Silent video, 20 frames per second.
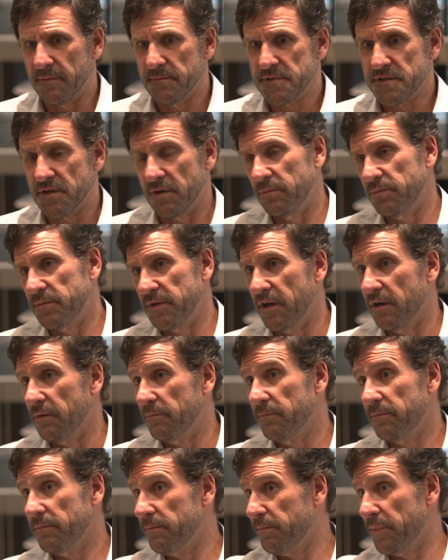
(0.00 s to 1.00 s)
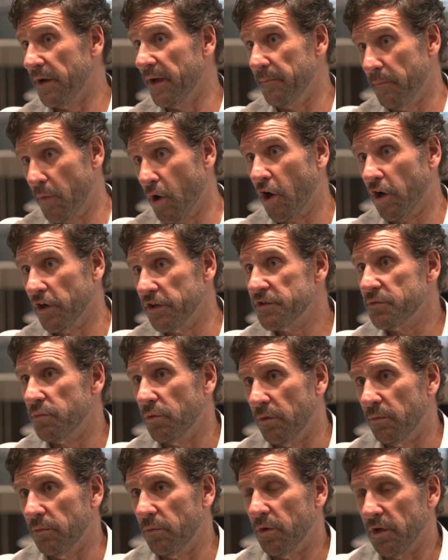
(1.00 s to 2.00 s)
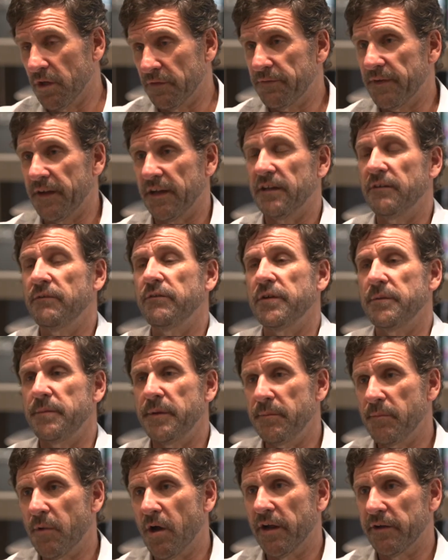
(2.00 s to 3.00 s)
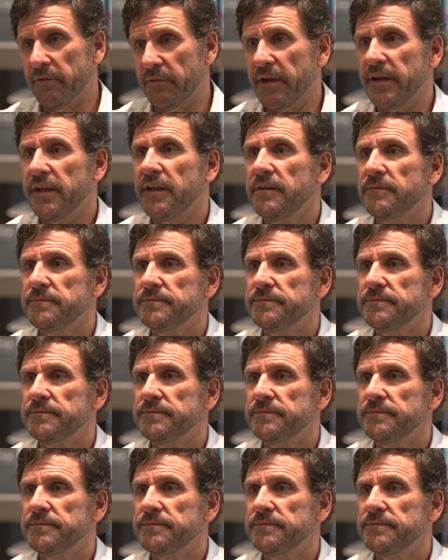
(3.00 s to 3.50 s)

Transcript: So, by March, we'll effectively be mine ready.